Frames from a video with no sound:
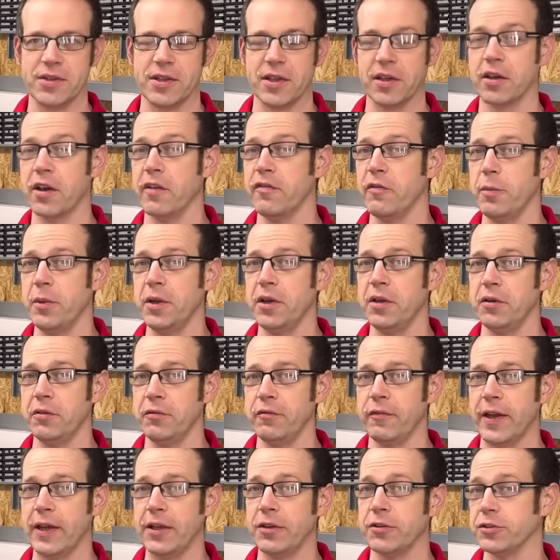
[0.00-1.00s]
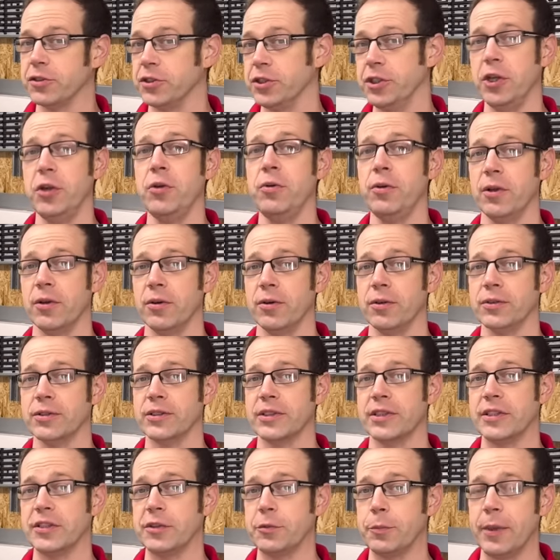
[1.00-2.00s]
the government unveils new laws
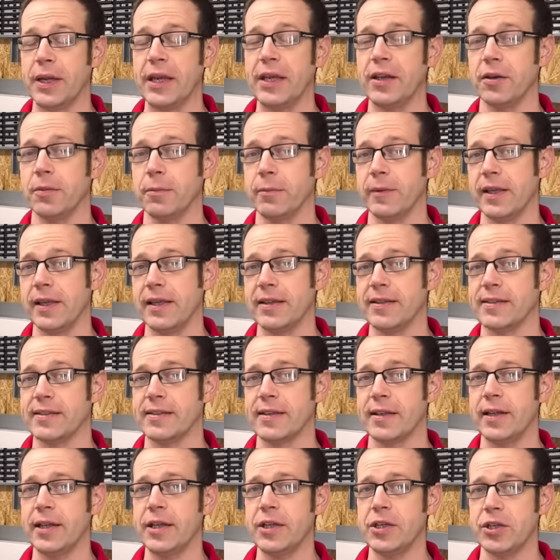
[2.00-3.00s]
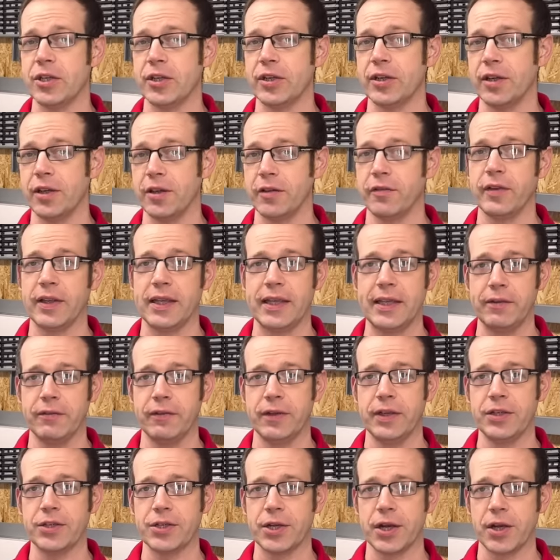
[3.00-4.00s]
to speed up the installation of
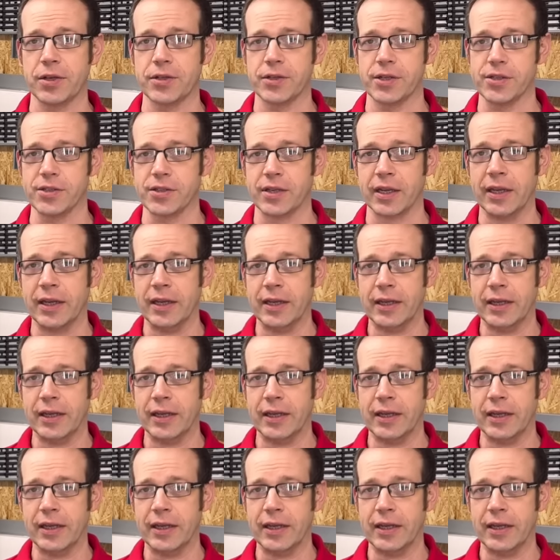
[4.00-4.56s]
EV chargers.